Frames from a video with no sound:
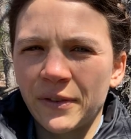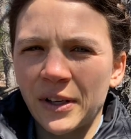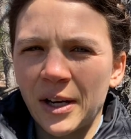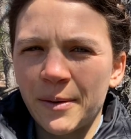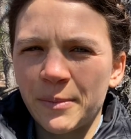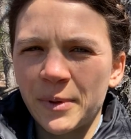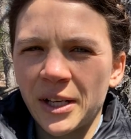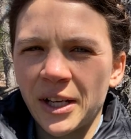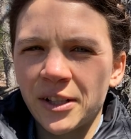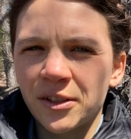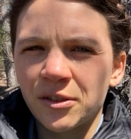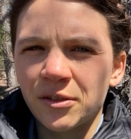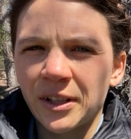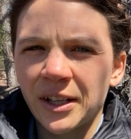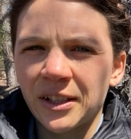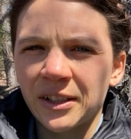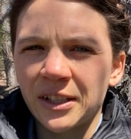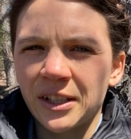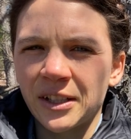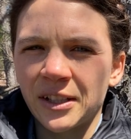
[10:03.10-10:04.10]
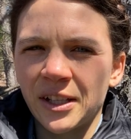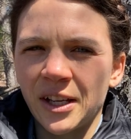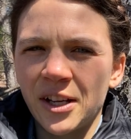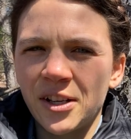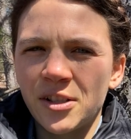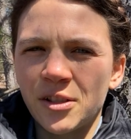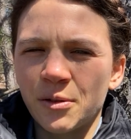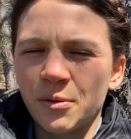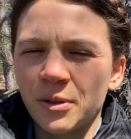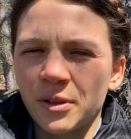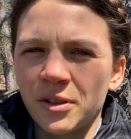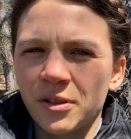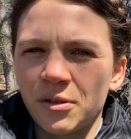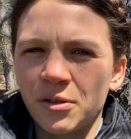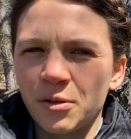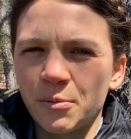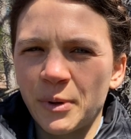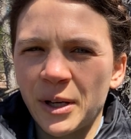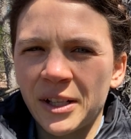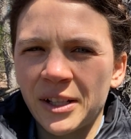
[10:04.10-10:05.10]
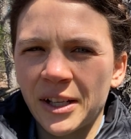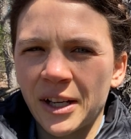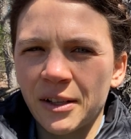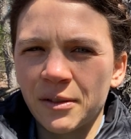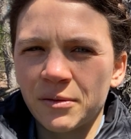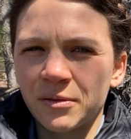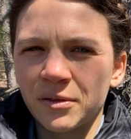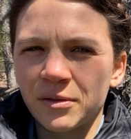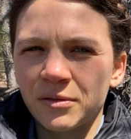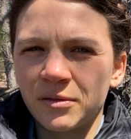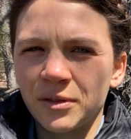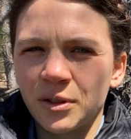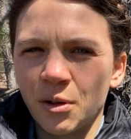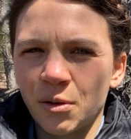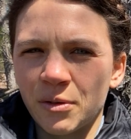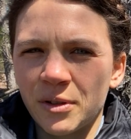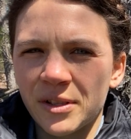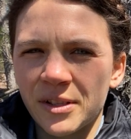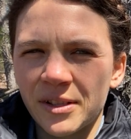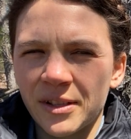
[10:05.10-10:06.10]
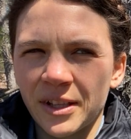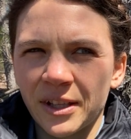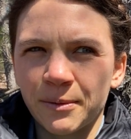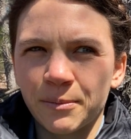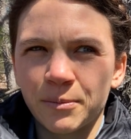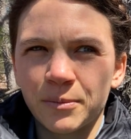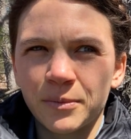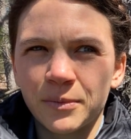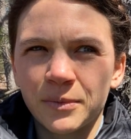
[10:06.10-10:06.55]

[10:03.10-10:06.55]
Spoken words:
I'm not directly engaging with you, you might not notice them.